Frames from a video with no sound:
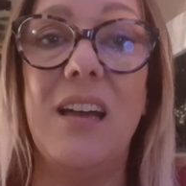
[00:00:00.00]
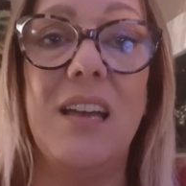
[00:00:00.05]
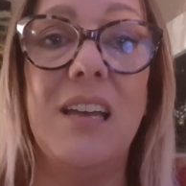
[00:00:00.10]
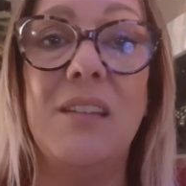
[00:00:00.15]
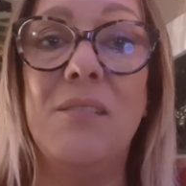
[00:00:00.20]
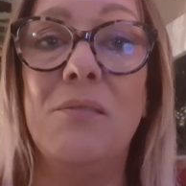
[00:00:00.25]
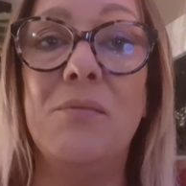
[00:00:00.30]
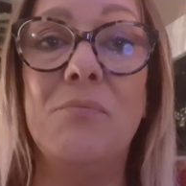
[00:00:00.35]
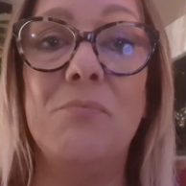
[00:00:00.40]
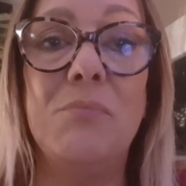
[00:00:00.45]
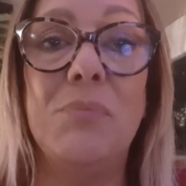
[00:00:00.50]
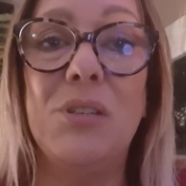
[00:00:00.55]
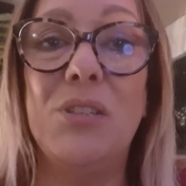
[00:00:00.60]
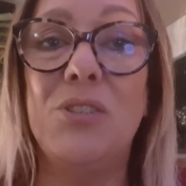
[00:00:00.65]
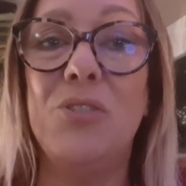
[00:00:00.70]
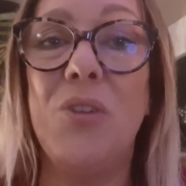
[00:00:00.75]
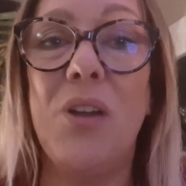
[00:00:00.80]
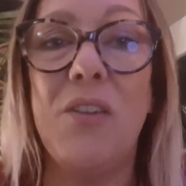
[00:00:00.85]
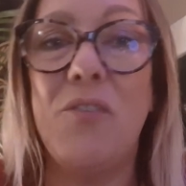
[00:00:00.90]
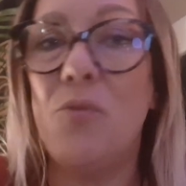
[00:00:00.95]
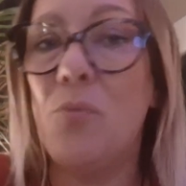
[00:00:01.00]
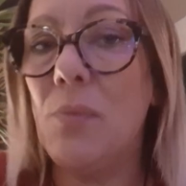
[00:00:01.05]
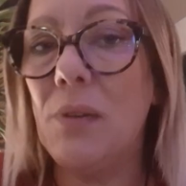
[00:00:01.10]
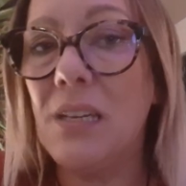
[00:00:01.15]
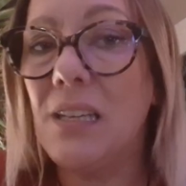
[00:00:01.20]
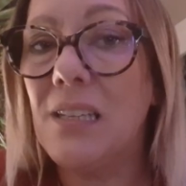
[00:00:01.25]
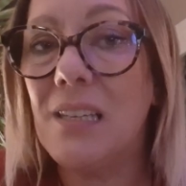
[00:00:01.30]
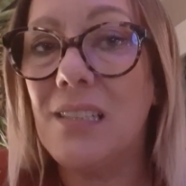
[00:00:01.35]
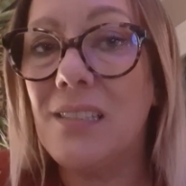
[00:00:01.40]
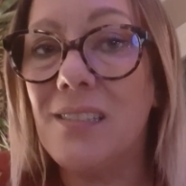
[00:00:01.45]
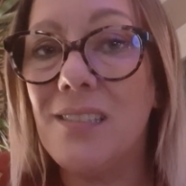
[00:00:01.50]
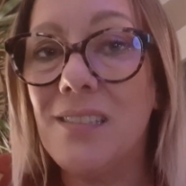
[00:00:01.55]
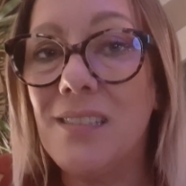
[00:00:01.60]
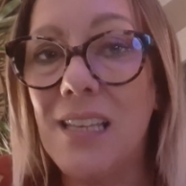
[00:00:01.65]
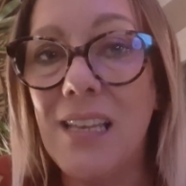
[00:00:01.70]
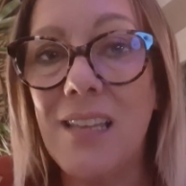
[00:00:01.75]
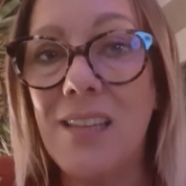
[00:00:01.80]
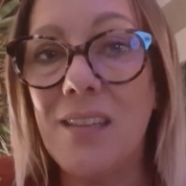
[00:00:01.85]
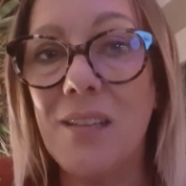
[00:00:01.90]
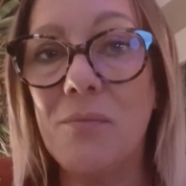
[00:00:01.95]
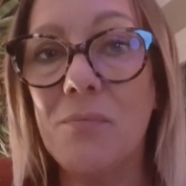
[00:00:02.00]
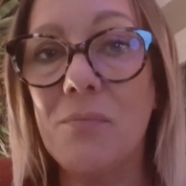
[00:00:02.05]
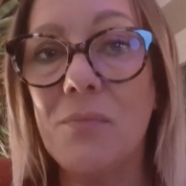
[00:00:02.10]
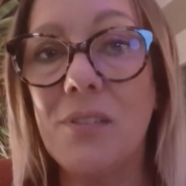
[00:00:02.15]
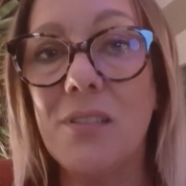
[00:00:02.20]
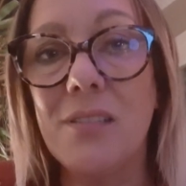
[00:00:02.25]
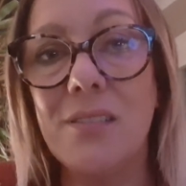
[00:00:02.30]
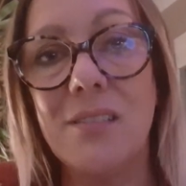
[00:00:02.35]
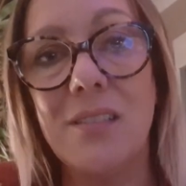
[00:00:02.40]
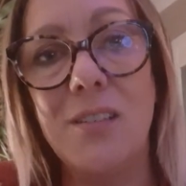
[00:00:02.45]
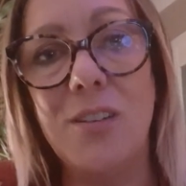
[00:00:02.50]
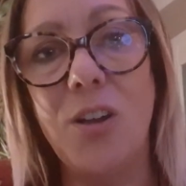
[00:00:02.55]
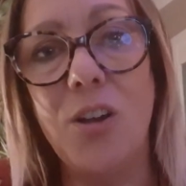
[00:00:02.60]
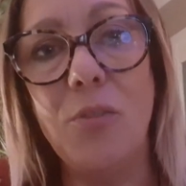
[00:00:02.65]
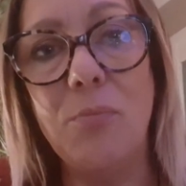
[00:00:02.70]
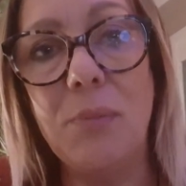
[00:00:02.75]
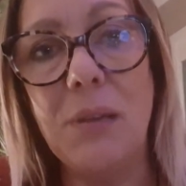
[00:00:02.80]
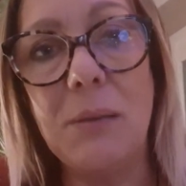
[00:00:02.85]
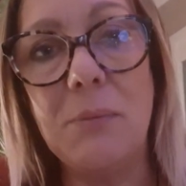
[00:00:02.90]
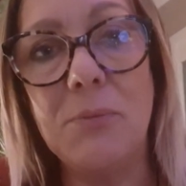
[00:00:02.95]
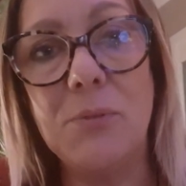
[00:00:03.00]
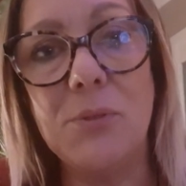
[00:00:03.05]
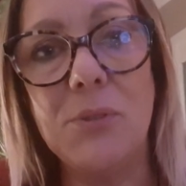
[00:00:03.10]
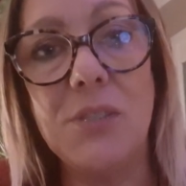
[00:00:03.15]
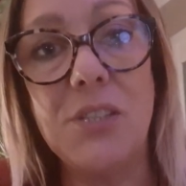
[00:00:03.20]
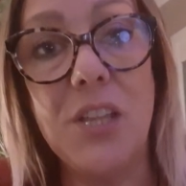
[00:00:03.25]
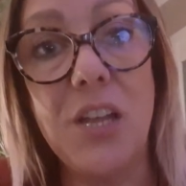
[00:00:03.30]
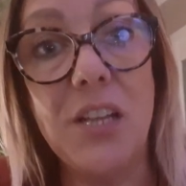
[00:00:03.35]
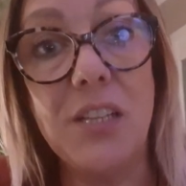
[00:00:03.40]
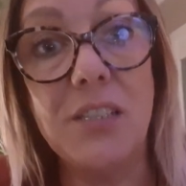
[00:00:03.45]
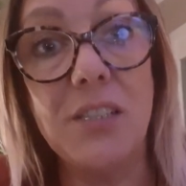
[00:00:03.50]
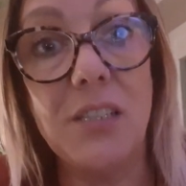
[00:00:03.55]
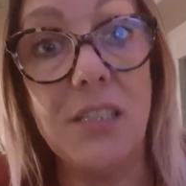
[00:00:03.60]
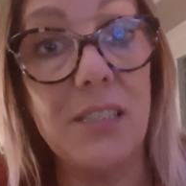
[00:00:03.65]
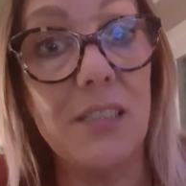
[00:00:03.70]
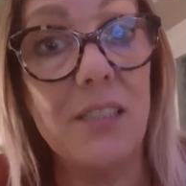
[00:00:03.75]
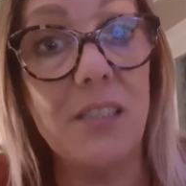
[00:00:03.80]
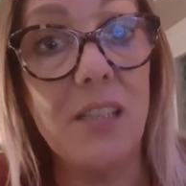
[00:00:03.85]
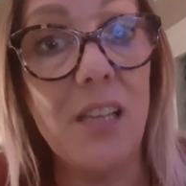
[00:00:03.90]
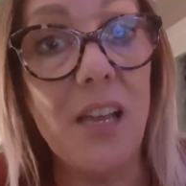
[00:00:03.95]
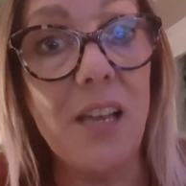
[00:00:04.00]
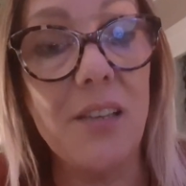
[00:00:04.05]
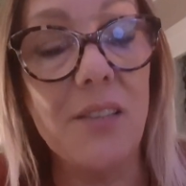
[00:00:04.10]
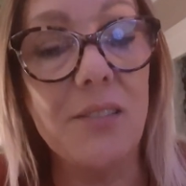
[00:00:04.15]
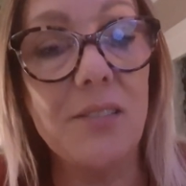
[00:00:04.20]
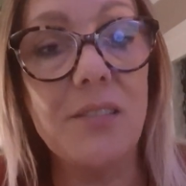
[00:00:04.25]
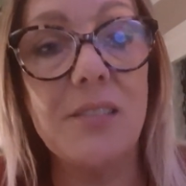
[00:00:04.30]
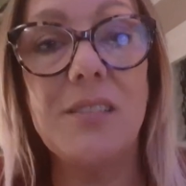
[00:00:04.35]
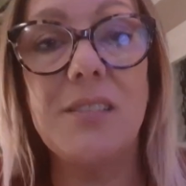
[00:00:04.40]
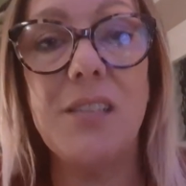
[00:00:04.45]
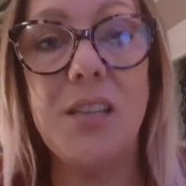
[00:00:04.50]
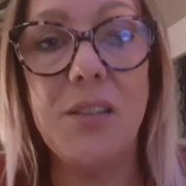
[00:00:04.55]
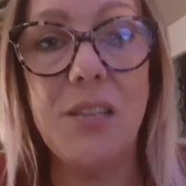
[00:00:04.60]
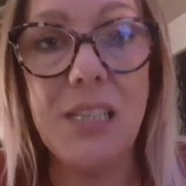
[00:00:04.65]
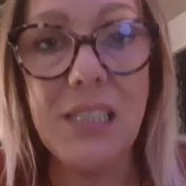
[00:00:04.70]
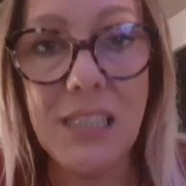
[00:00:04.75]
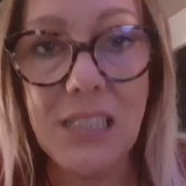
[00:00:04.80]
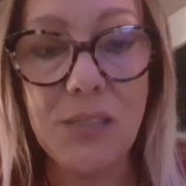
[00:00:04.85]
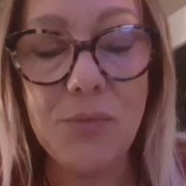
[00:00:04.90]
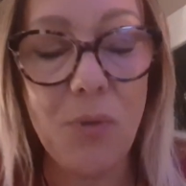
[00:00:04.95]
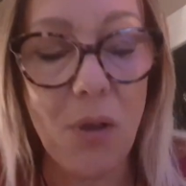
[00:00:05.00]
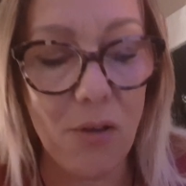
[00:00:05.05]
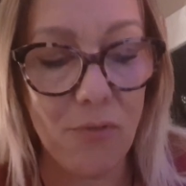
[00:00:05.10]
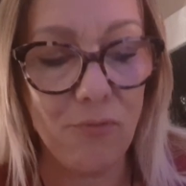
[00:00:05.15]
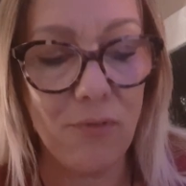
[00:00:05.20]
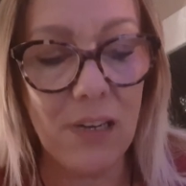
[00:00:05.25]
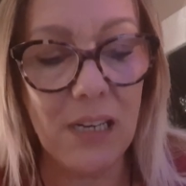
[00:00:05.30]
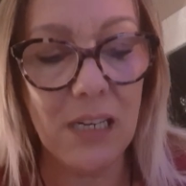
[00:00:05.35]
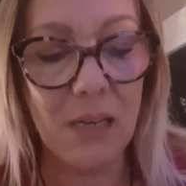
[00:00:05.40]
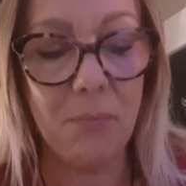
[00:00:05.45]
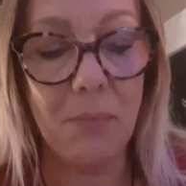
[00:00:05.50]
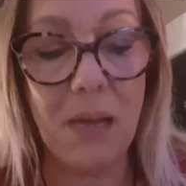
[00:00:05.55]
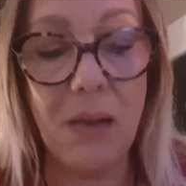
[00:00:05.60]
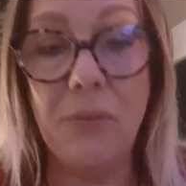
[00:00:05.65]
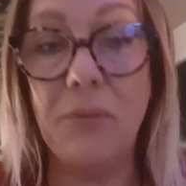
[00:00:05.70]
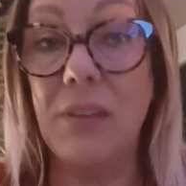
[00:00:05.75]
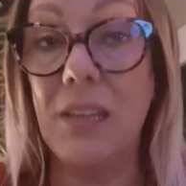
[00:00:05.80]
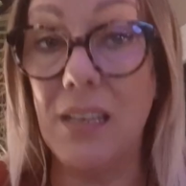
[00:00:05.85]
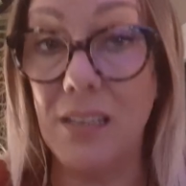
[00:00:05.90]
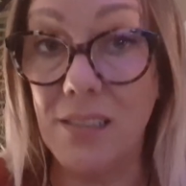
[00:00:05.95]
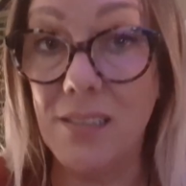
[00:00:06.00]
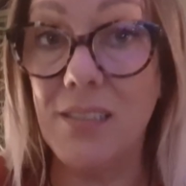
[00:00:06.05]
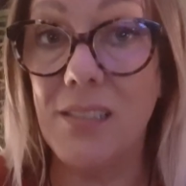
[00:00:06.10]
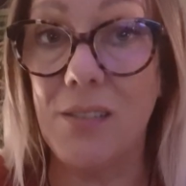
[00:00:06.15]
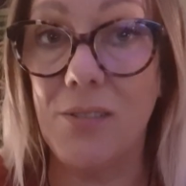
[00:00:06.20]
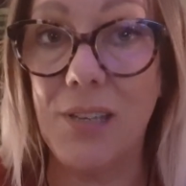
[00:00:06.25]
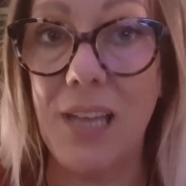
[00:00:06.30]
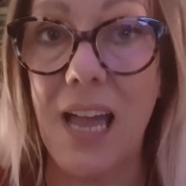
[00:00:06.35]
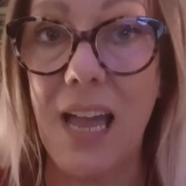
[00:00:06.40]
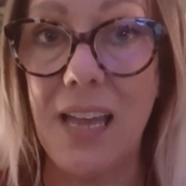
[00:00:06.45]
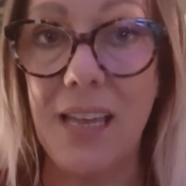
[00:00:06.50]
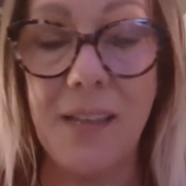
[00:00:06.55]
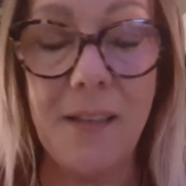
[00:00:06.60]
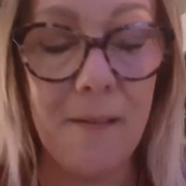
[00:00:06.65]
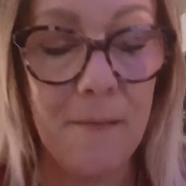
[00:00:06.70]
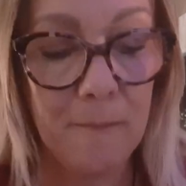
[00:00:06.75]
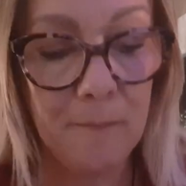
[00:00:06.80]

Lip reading: but not everybody can see them because a lot of people's third eyes are closed. So this is what I've written about this, okay?